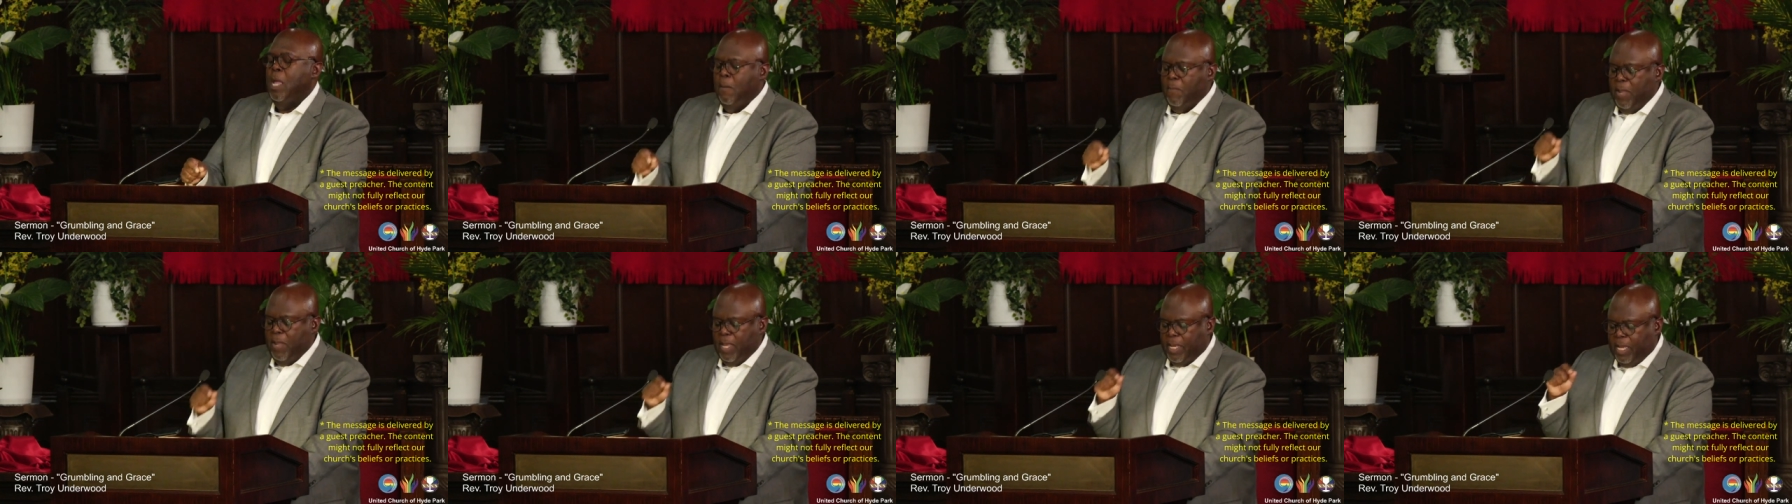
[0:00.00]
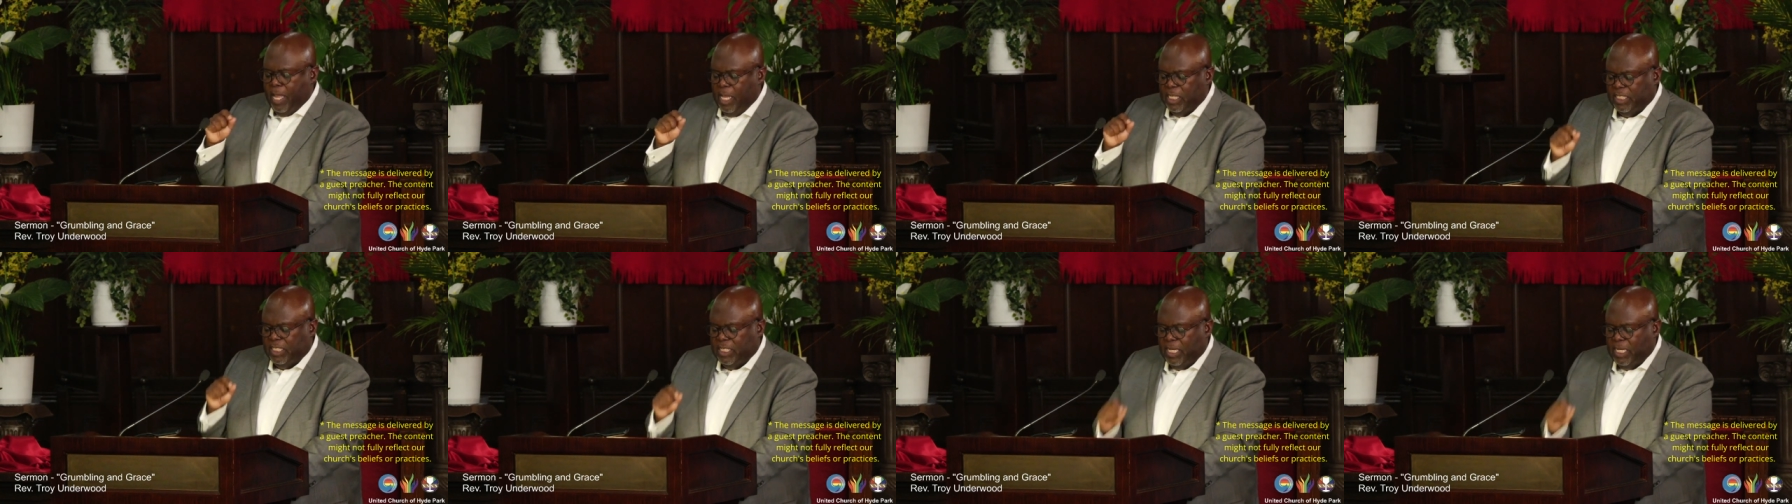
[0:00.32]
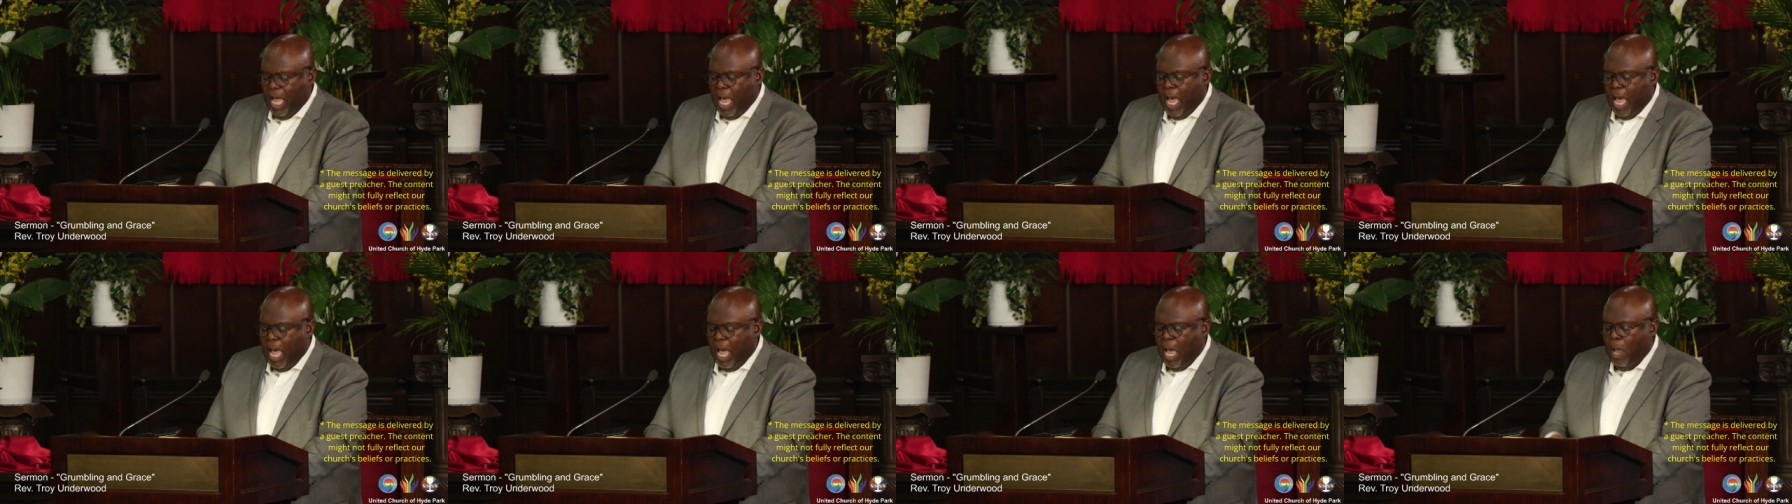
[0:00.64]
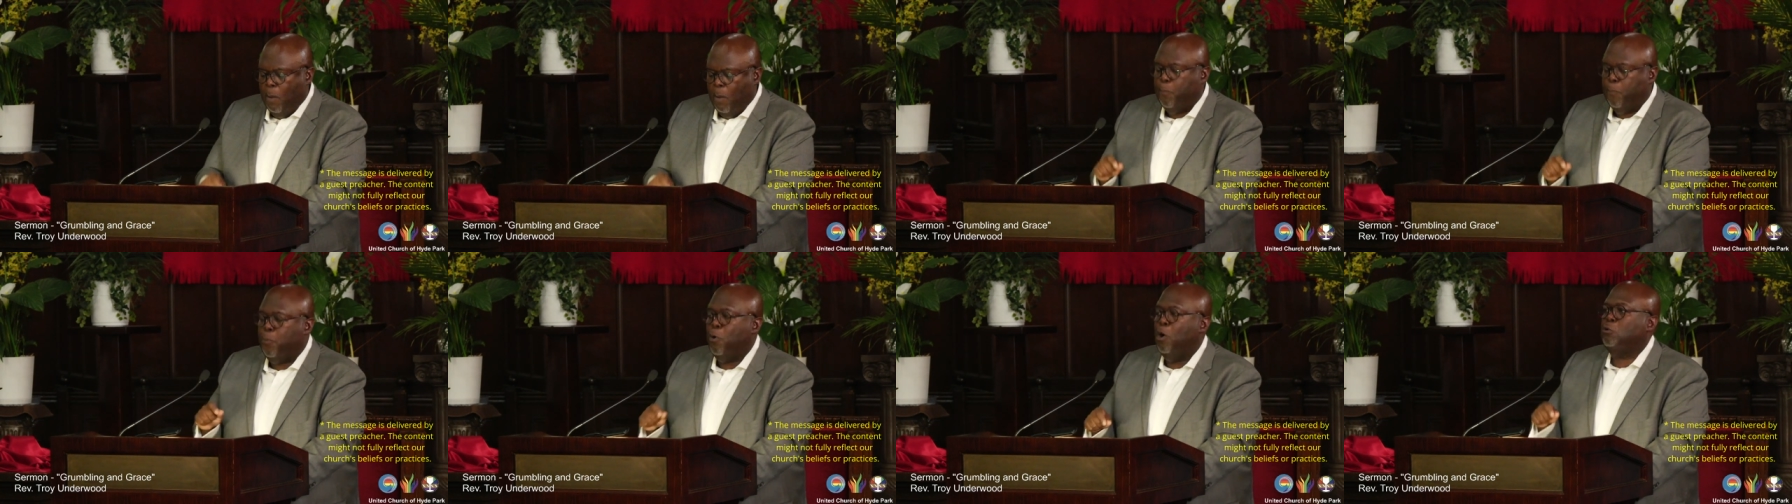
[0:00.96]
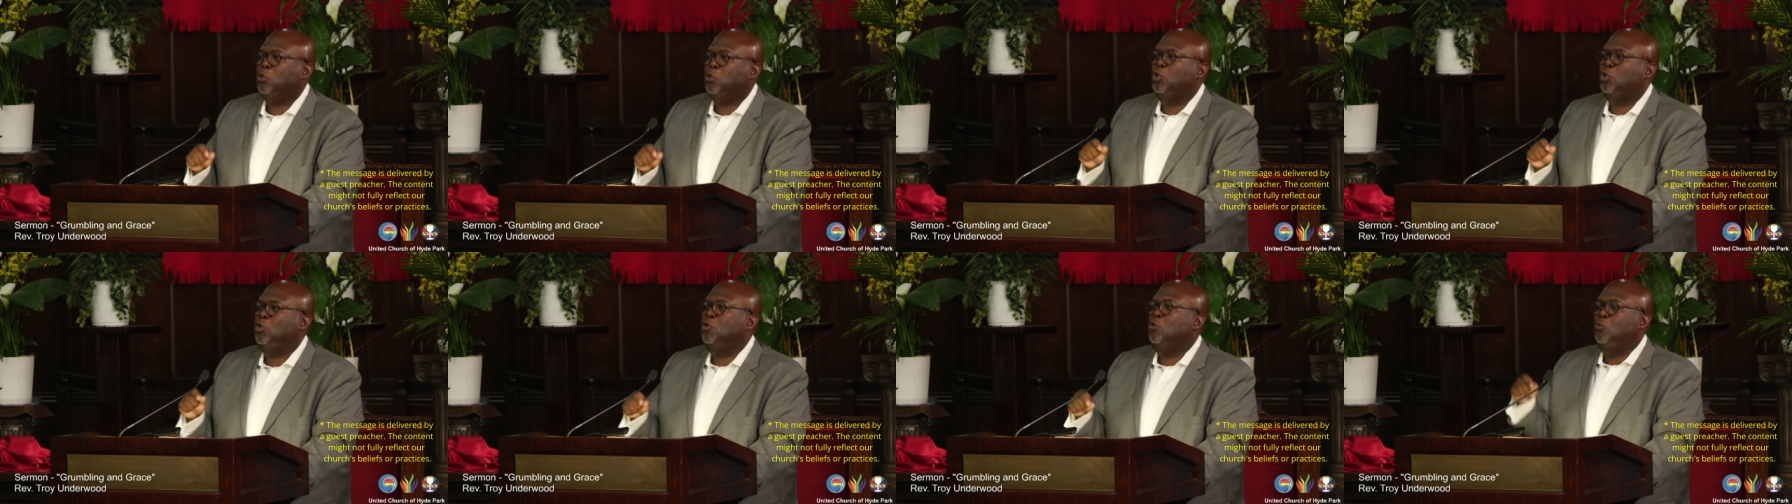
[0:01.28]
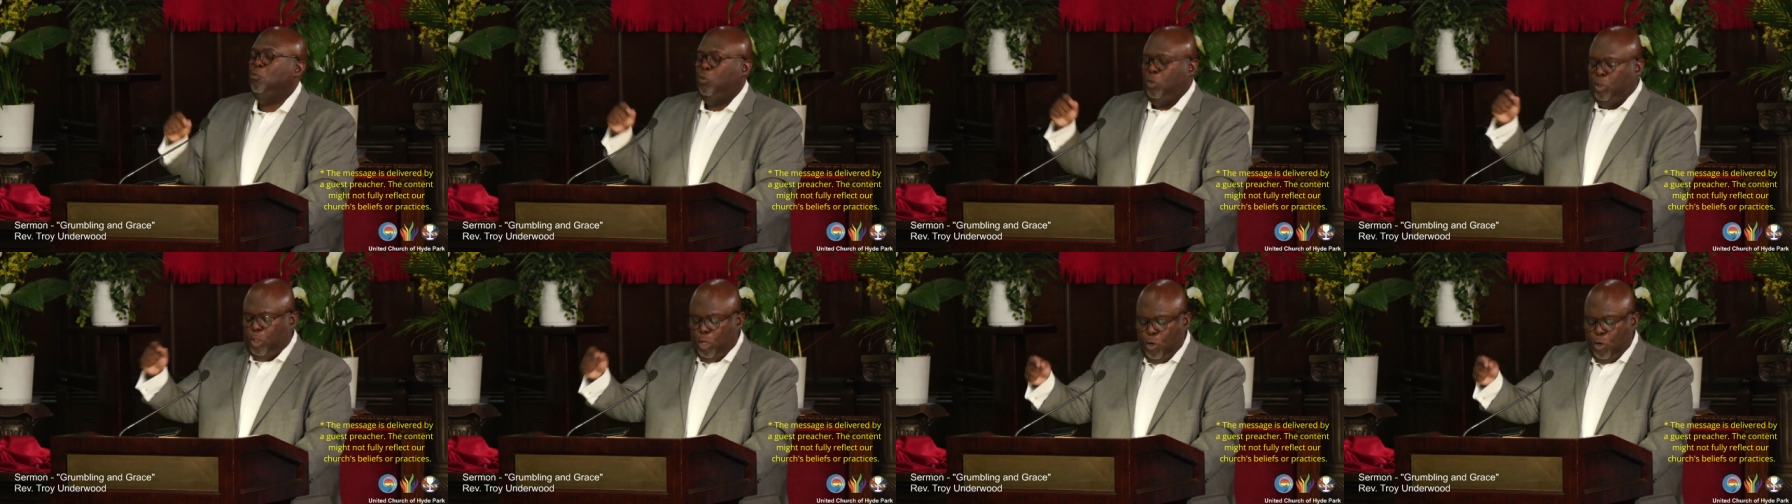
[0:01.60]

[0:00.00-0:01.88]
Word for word: because God brought you